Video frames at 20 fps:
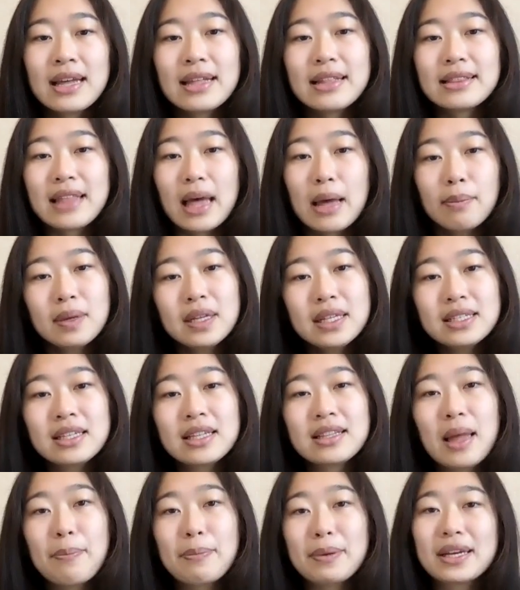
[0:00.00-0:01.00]
That means
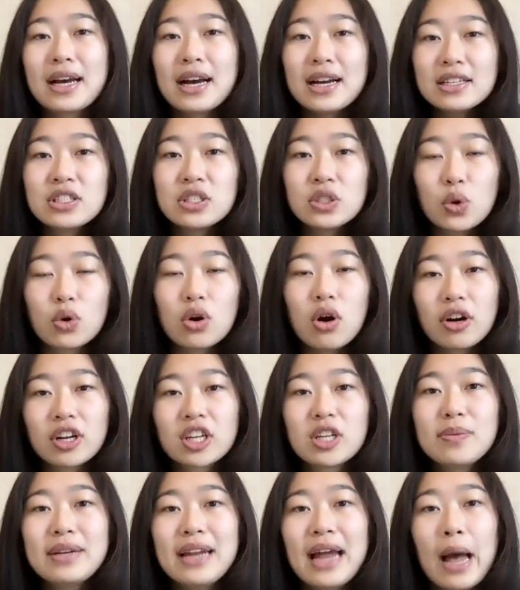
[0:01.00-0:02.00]
that because your
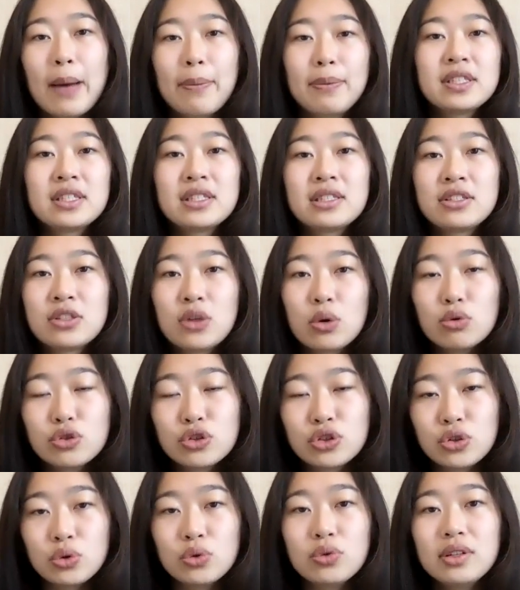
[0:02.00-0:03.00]
argument happens so
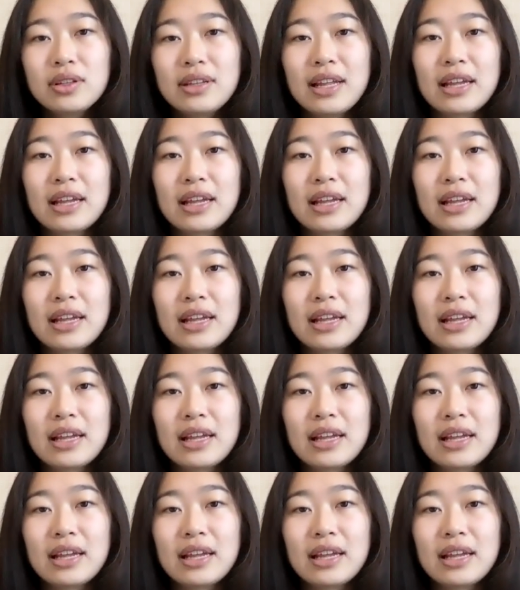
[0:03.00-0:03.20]
soon,